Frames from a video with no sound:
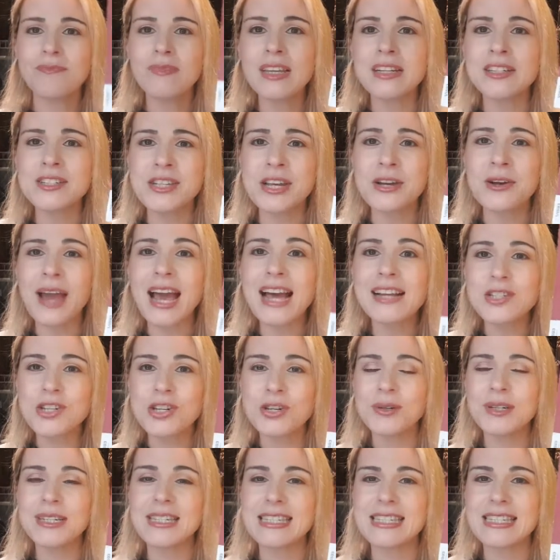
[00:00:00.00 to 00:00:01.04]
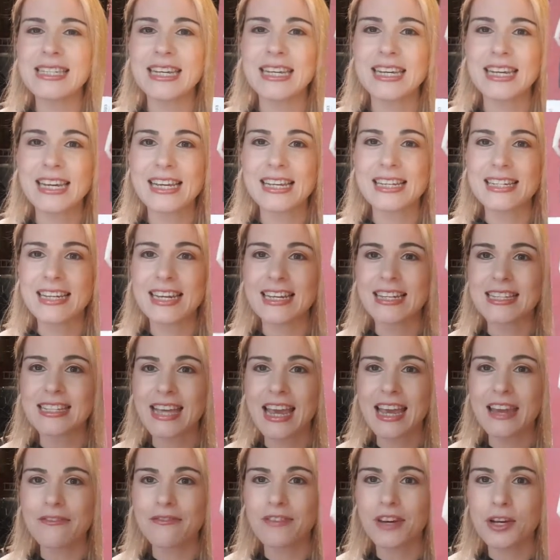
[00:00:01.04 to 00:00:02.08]
So as you can see, it is
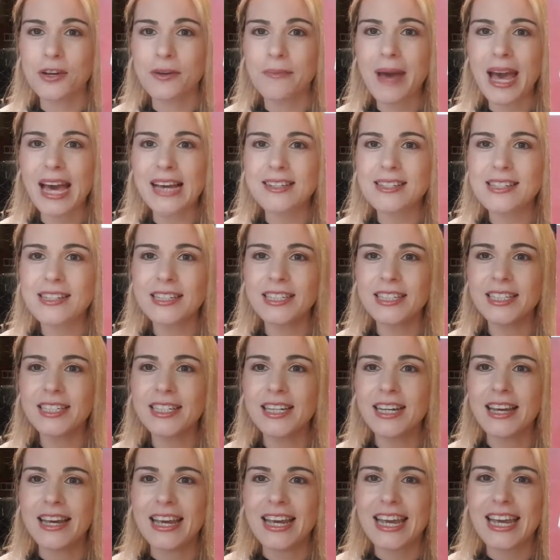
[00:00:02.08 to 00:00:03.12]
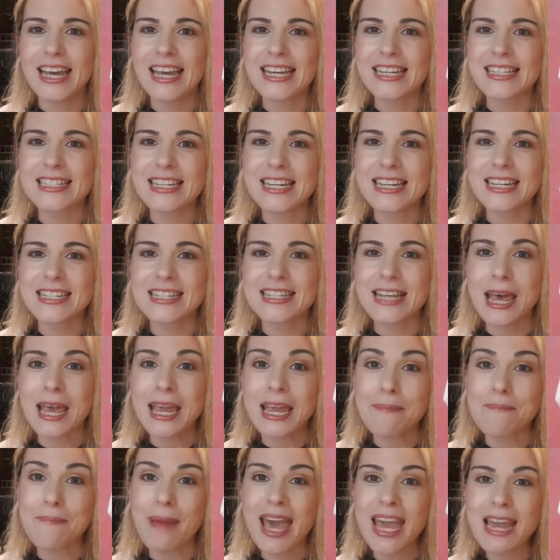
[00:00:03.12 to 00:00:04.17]
a Vogue pattern. It is
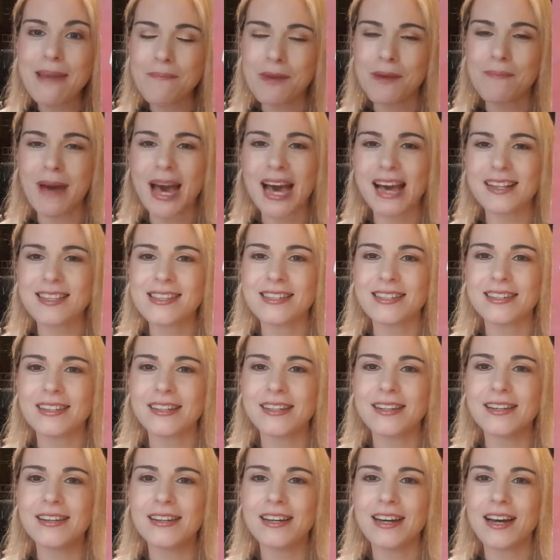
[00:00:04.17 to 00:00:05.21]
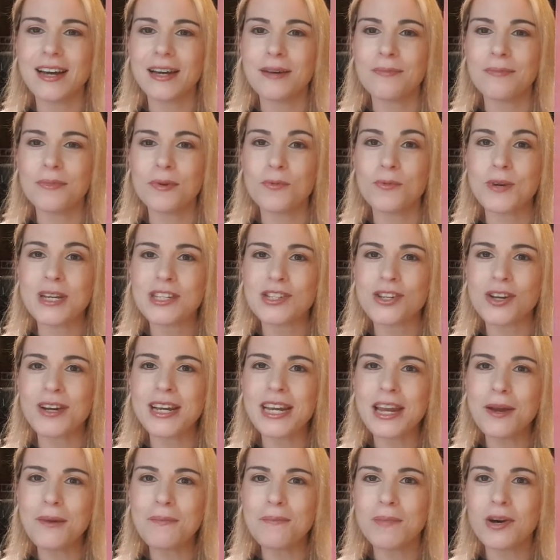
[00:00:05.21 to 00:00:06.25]
a paper pattern, which I
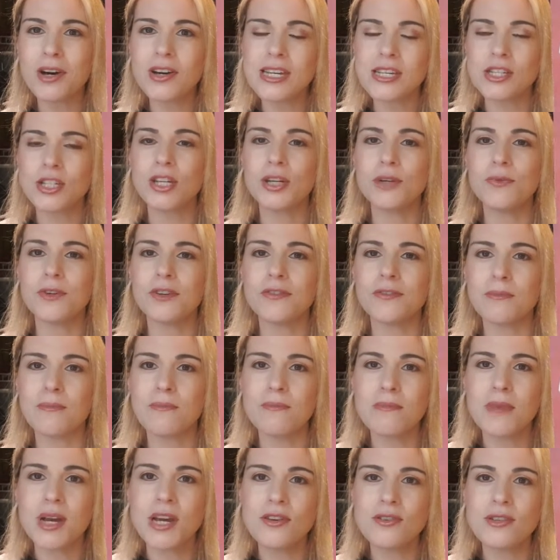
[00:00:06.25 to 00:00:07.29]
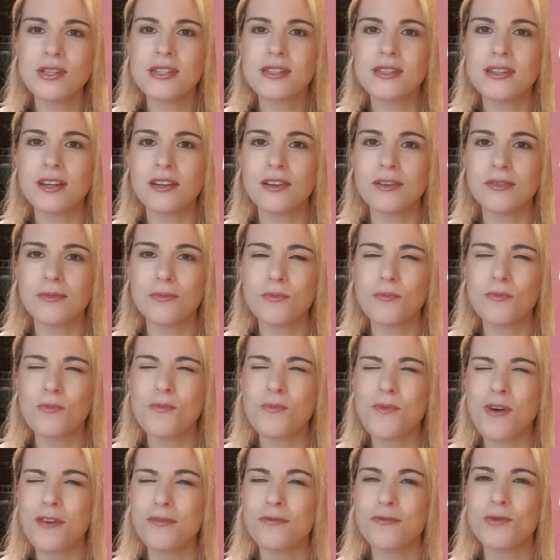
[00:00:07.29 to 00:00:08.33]
don't buy too often. Most
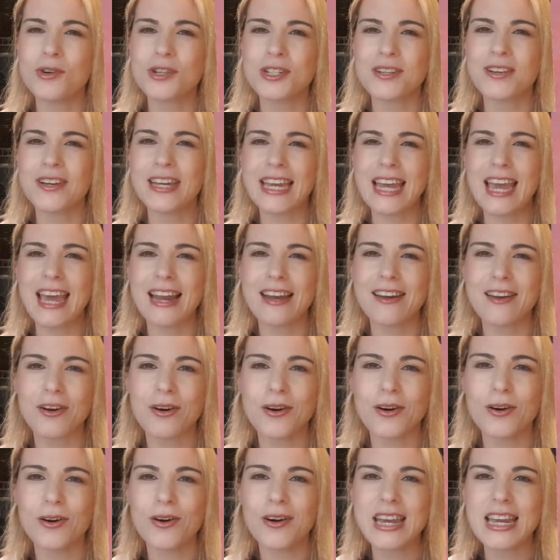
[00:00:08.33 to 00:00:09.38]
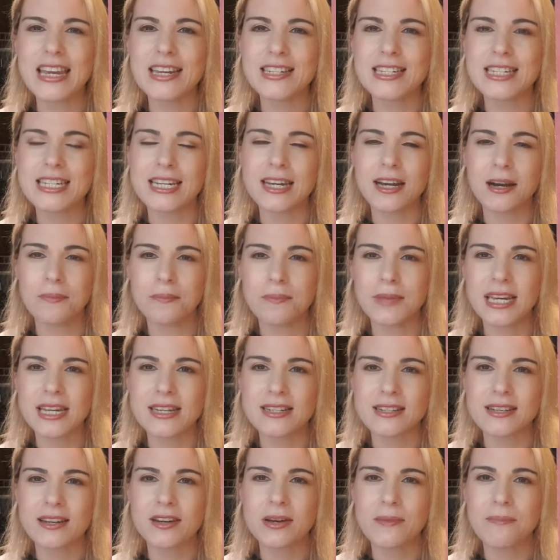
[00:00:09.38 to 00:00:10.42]
of what I get are indie
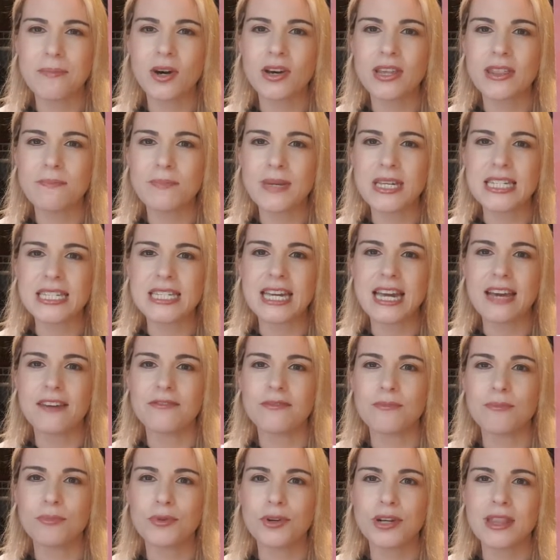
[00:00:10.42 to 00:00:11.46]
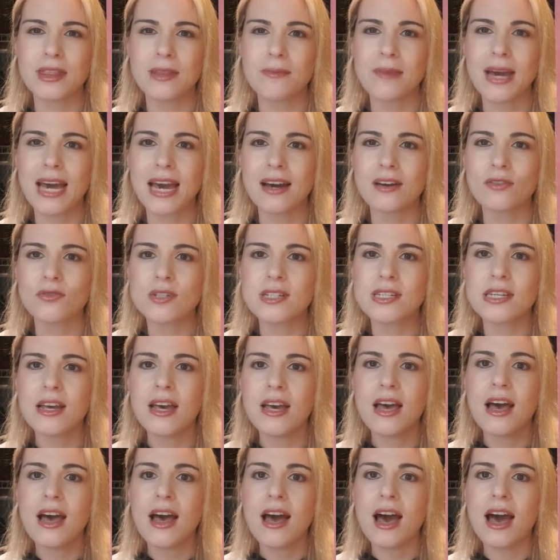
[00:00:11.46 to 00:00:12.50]
companies and I buy the PDF and print them out.
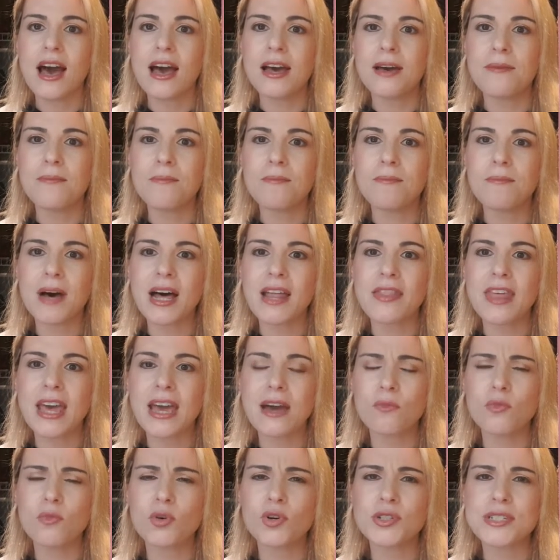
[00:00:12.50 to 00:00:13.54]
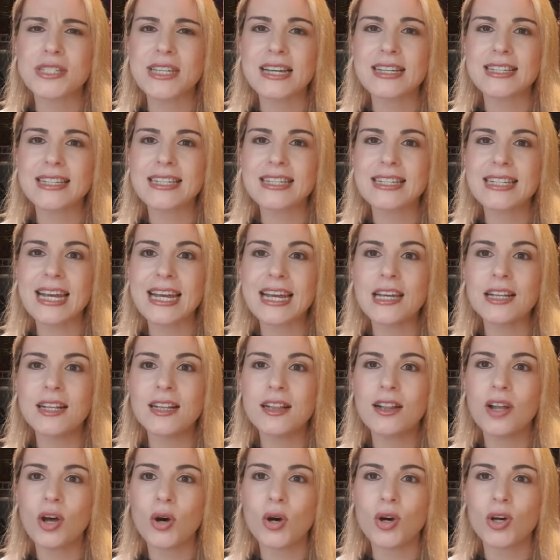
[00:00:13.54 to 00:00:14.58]
But there was a
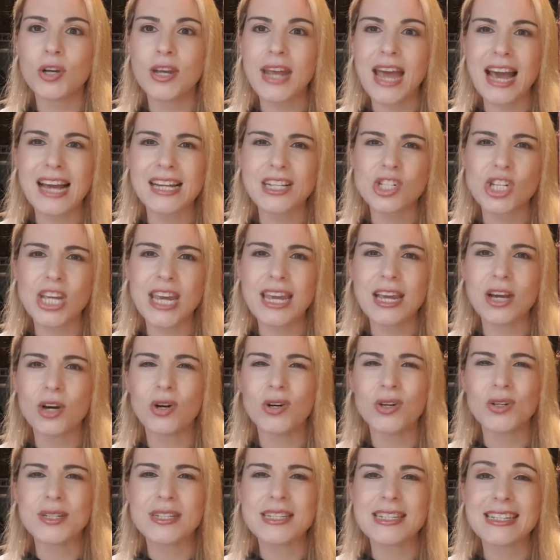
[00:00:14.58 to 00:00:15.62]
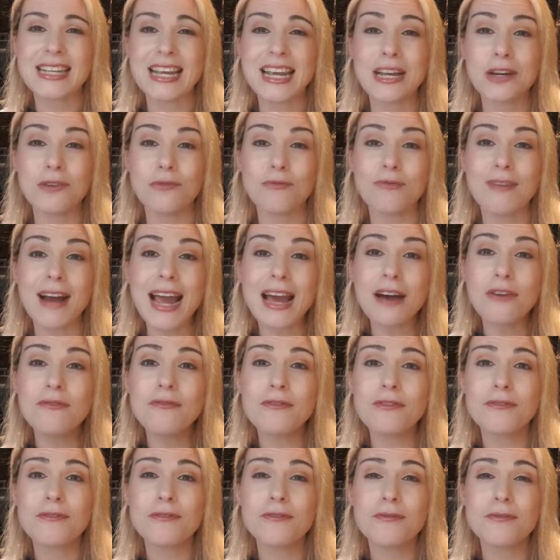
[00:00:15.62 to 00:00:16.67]
sale on at Jaycott's in around
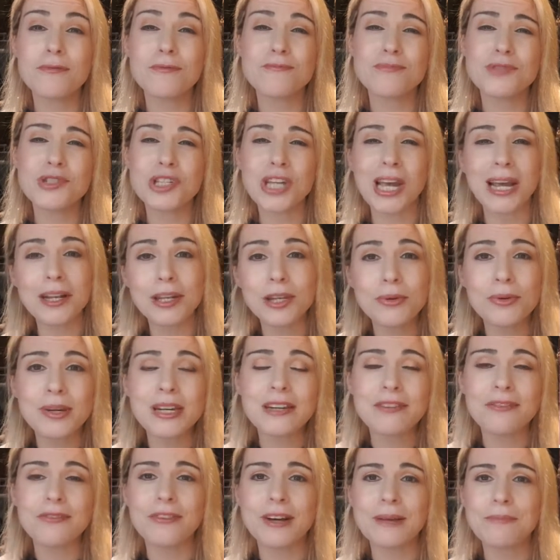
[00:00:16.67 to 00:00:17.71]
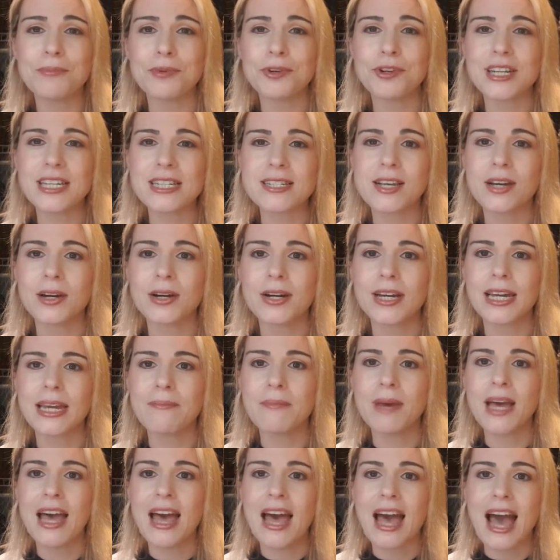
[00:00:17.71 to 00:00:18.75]
January, February
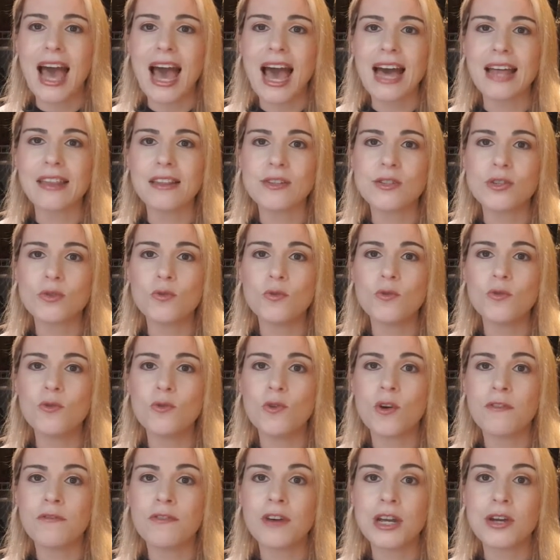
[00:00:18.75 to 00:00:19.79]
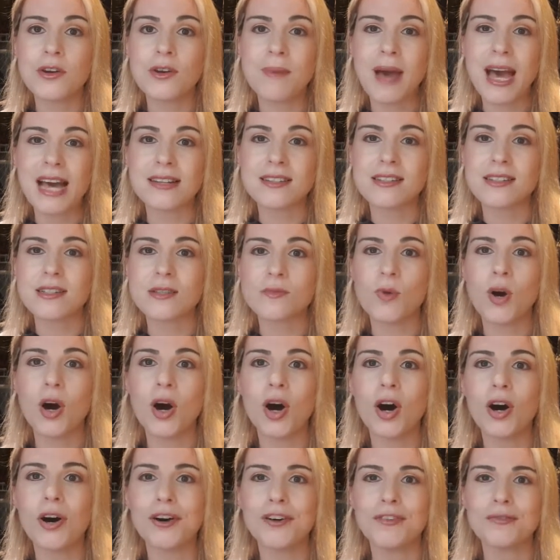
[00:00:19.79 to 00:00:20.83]
time, and all Vogue patterns were
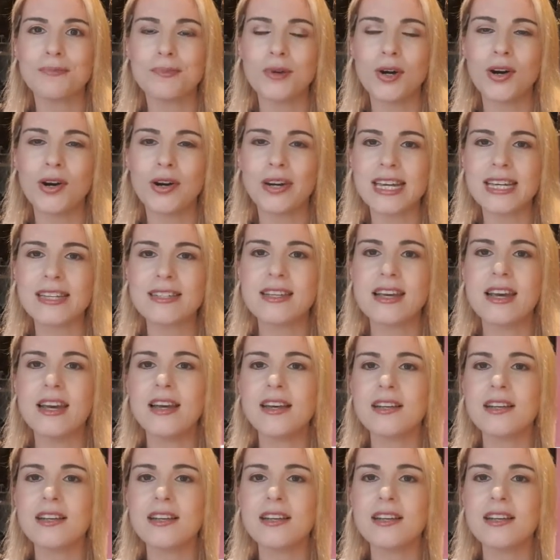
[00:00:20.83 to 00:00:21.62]
half price.